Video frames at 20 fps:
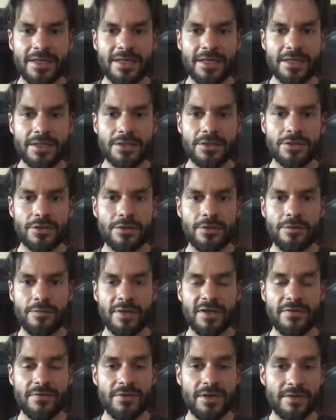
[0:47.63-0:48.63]
And so
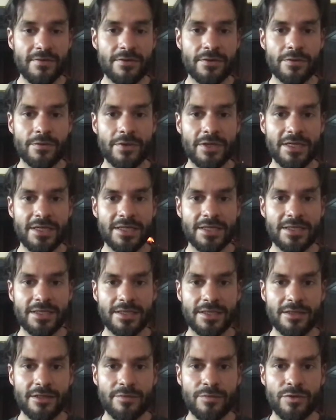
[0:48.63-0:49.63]
my favorite ways
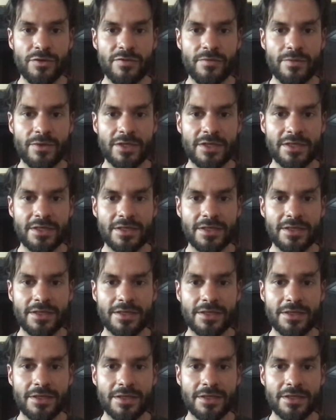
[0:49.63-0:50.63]
in the movement
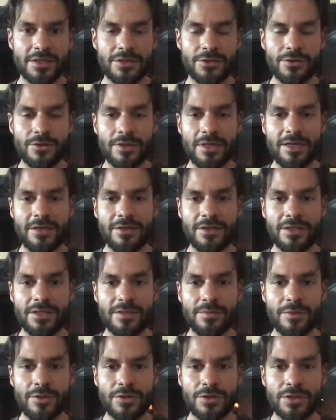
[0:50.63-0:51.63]
to allow these
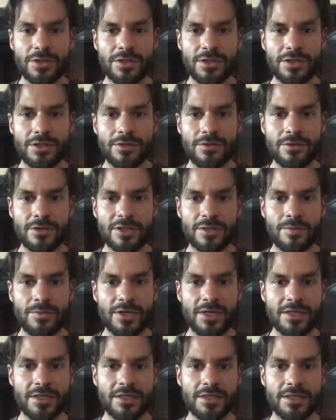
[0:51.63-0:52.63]
emotions to
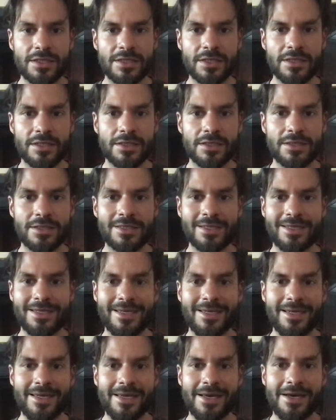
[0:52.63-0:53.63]
express is
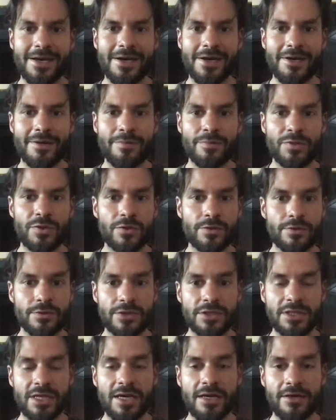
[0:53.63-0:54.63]
through
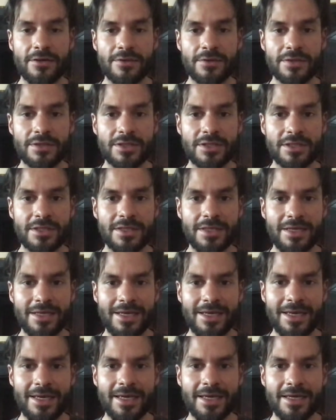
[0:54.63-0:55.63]
sounds
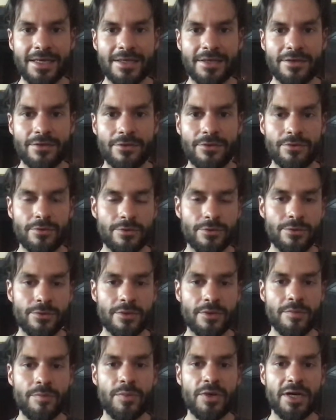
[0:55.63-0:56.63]
and through
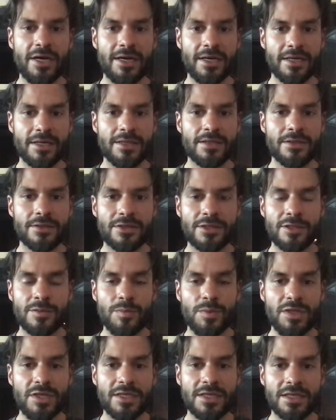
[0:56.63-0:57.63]
the body
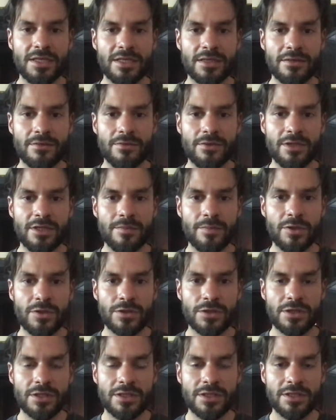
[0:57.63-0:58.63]
speaking what
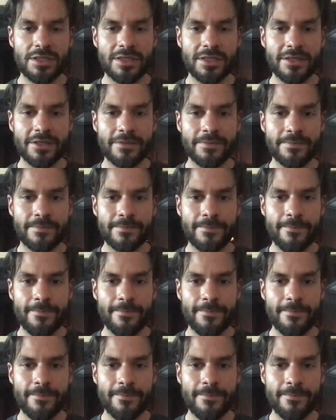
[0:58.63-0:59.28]
emotion is here.